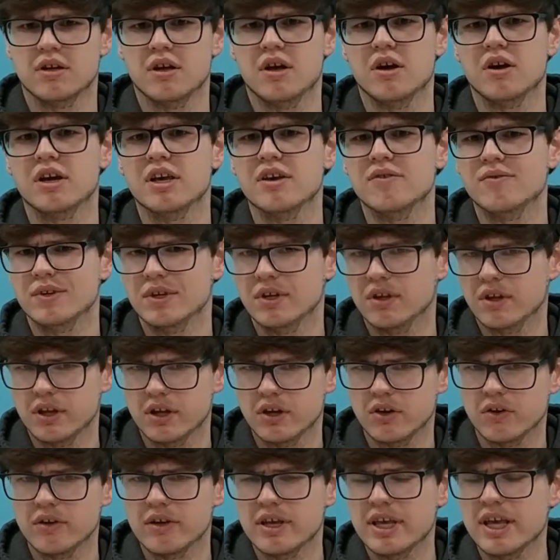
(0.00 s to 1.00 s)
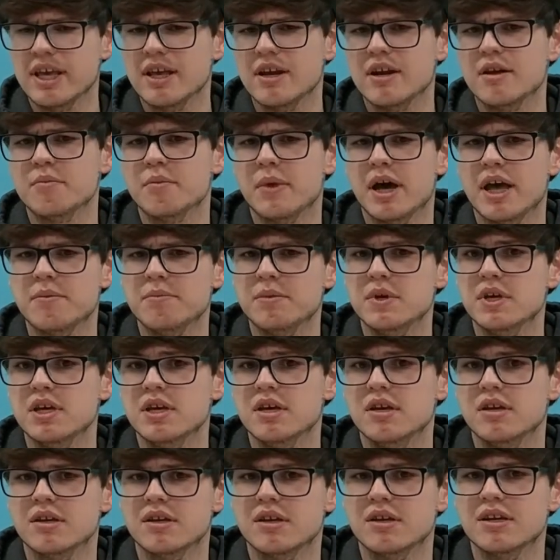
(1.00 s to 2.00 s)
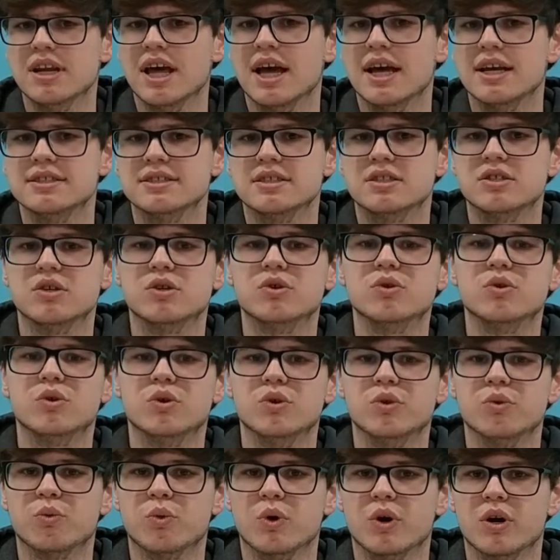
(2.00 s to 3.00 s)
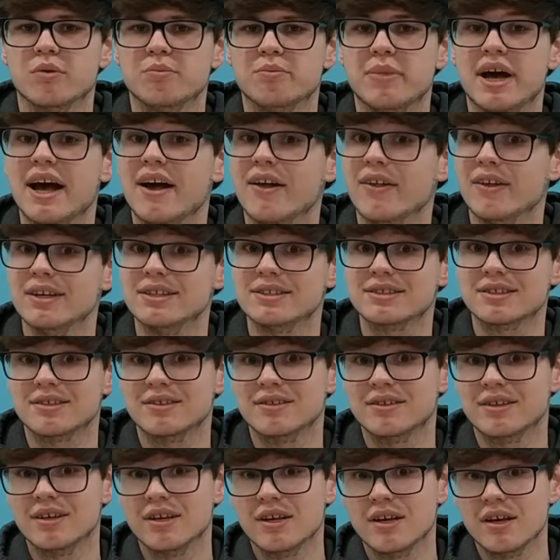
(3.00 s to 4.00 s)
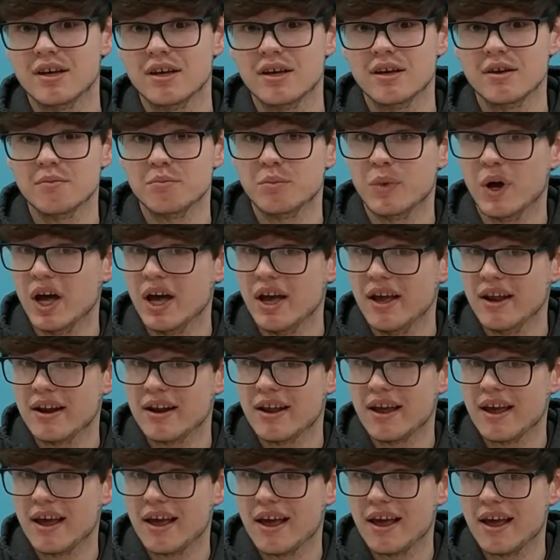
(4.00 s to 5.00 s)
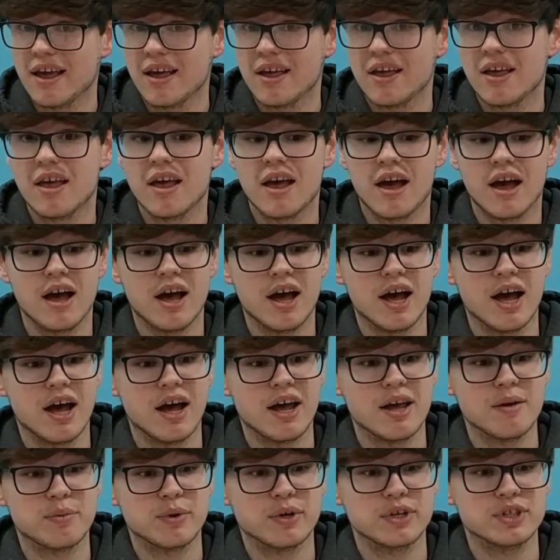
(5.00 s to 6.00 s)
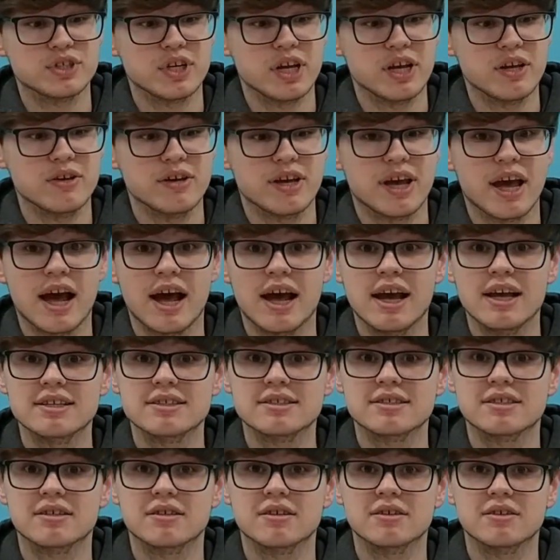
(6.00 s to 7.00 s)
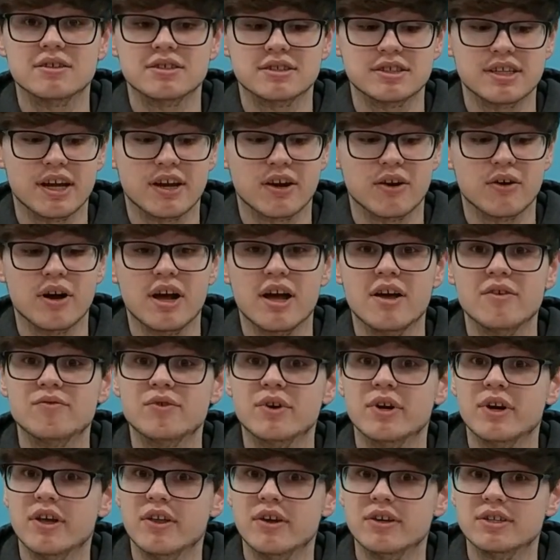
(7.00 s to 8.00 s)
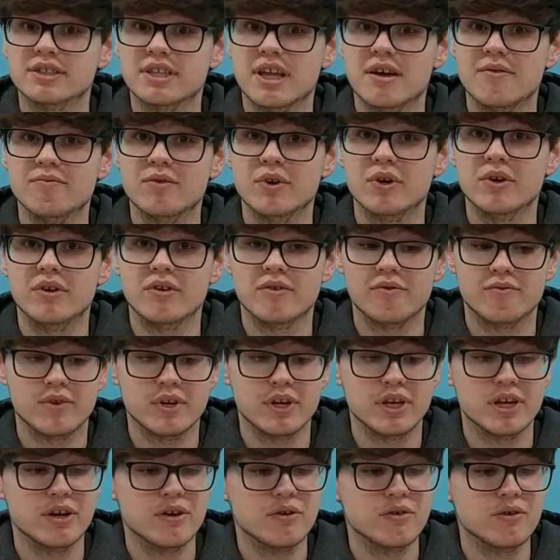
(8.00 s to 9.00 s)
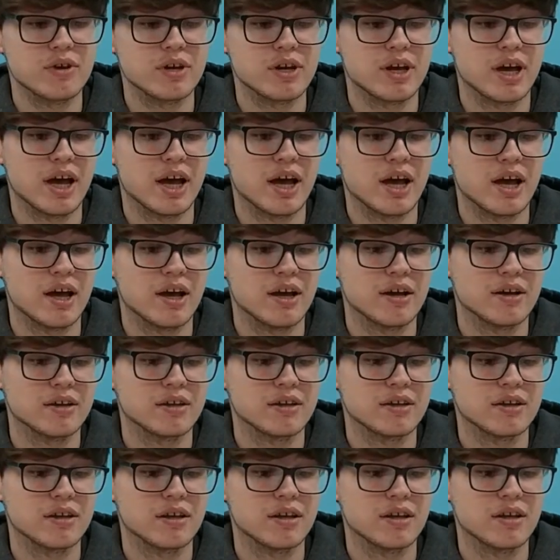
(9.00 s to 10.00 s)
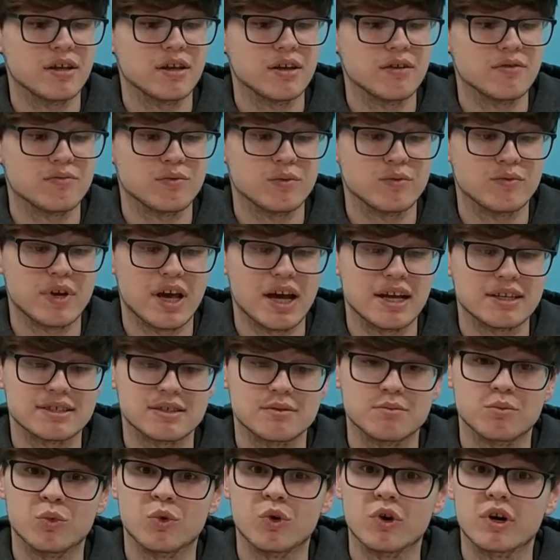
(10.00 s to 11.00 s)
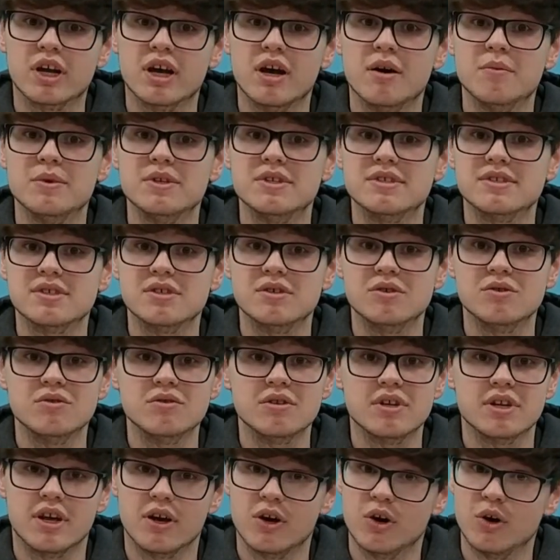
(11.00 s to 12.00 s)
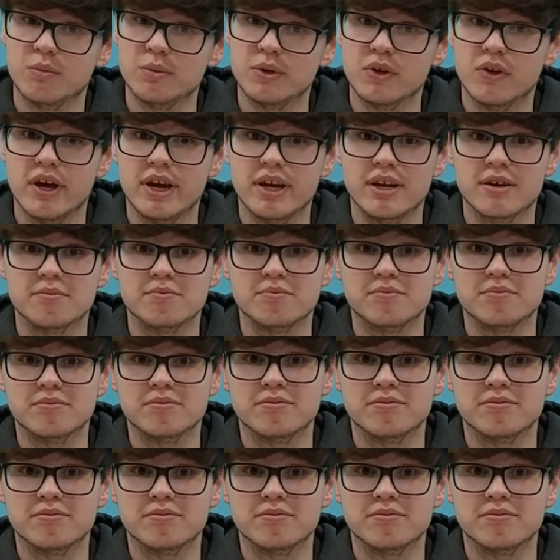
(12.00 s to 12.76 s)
I'll give you a little hint. It might be nice to Google the word ballast. But I appreciate you guys sticking around for another STEM video. We've got some more coming soon. I hope you like them.